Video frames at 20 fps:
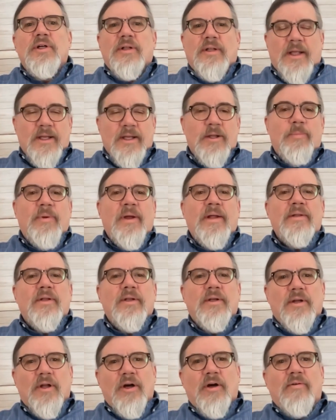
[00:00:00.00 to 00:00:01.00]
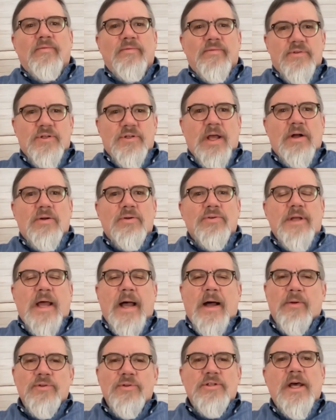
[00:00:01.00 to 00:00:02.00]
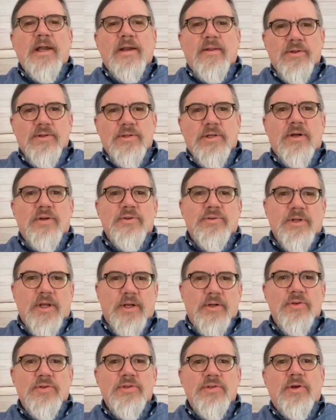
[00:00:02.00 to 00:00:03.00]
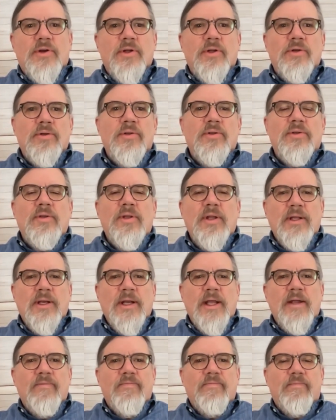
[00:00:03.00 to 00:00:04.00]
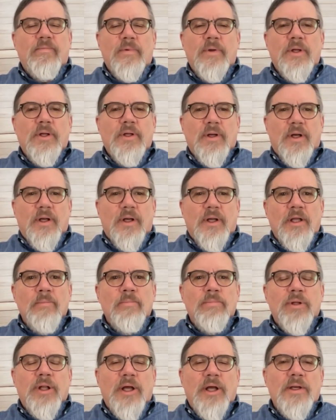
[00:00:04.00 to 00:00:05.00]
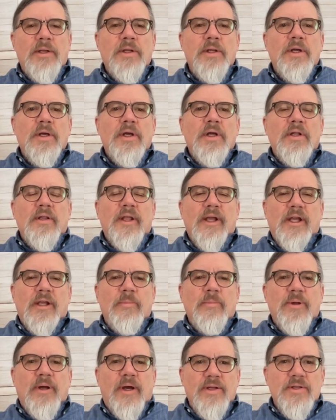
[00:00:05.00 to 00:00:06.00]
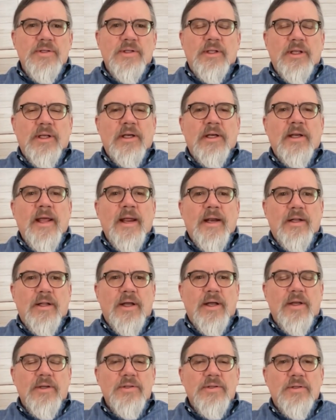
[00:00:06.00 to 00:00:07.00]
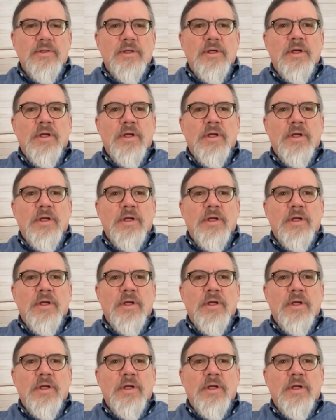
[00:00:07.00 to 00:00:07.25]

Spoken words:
independent of cells, outside of the cells, extracellular DNA in blood that can be isolated and analyzed.